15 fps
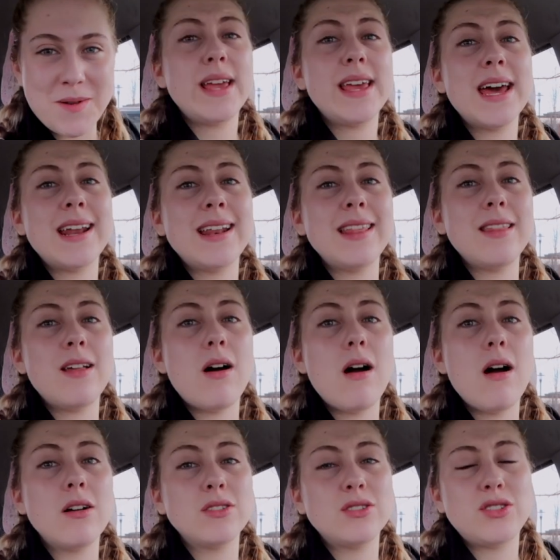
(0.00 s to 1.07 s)
We get
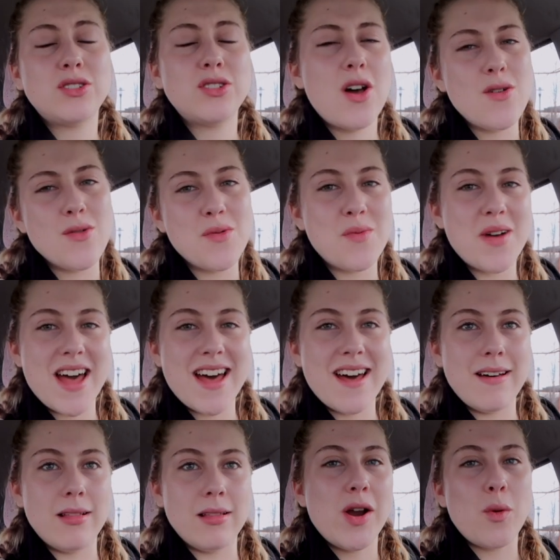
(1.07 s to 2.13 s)
along so
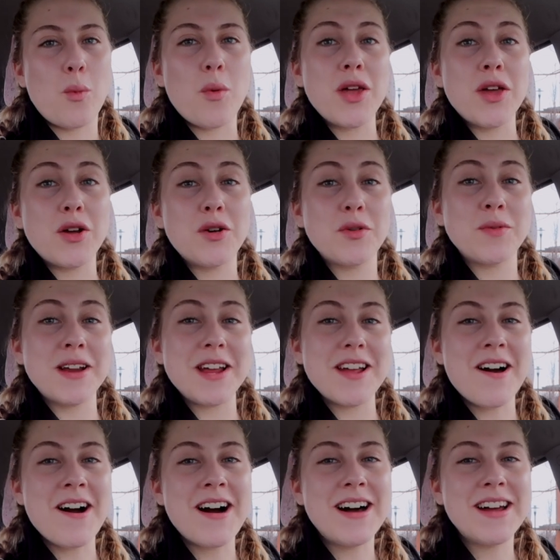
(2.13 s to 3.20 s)
well and we agree
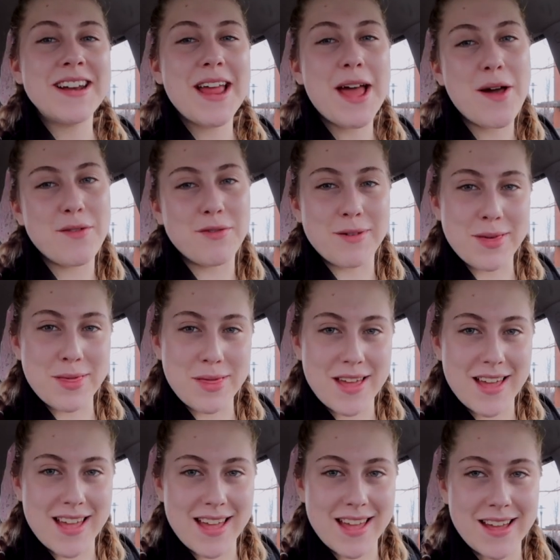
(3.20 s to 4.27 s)
on
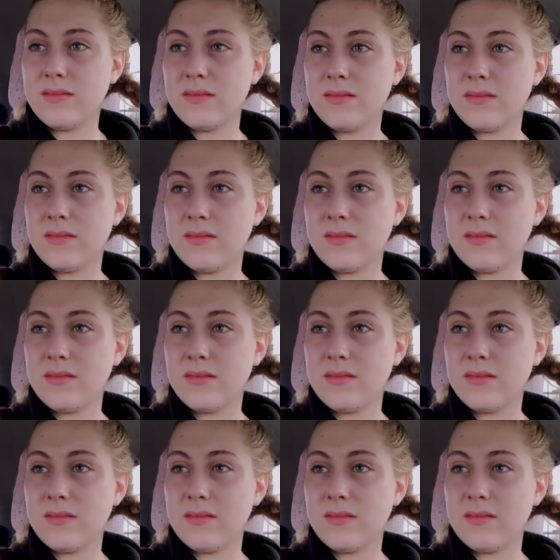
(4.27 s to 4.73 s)
everything.